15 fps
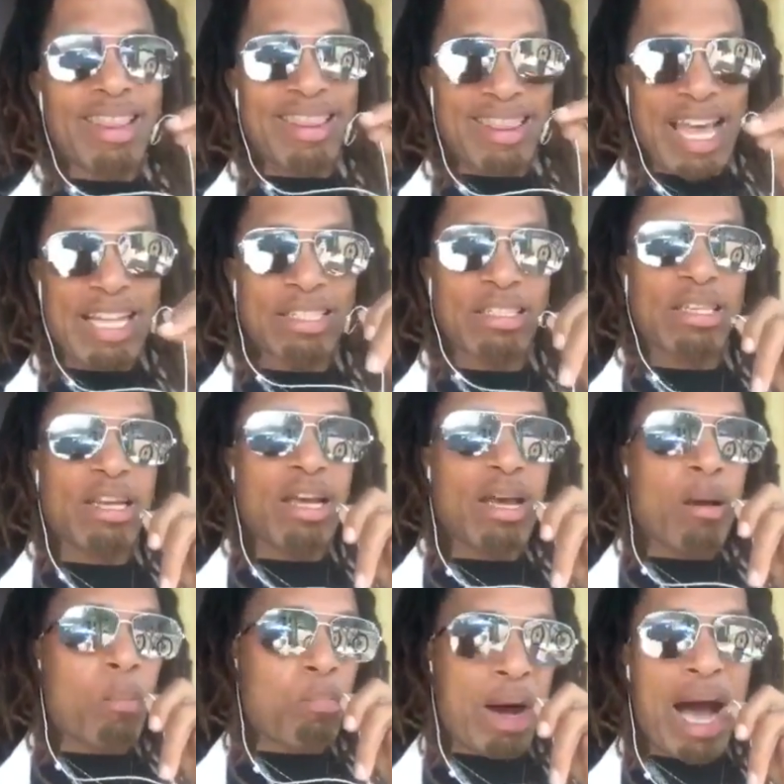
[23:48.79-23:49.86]
That's
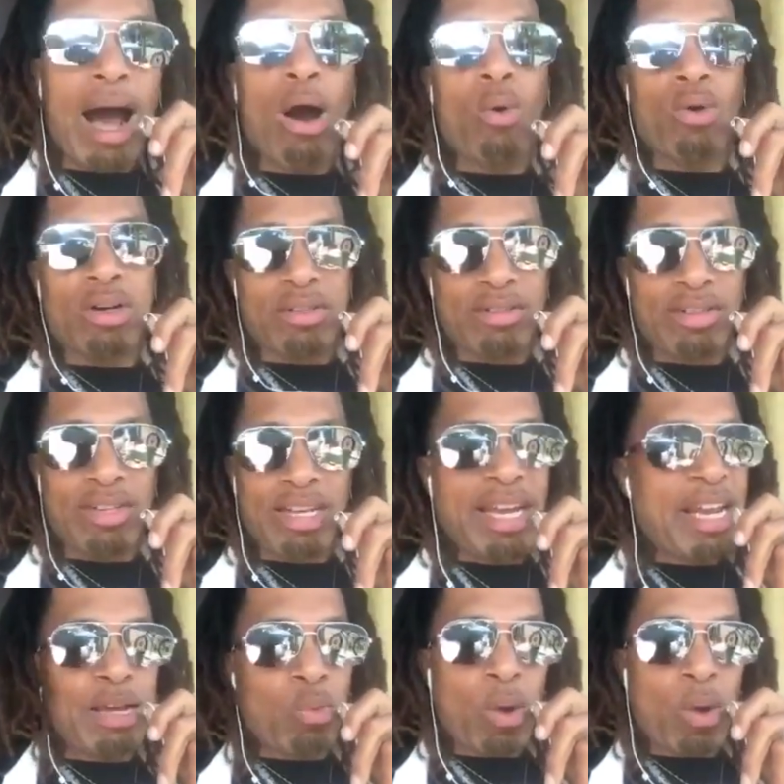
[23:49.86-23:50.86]
power. It ain't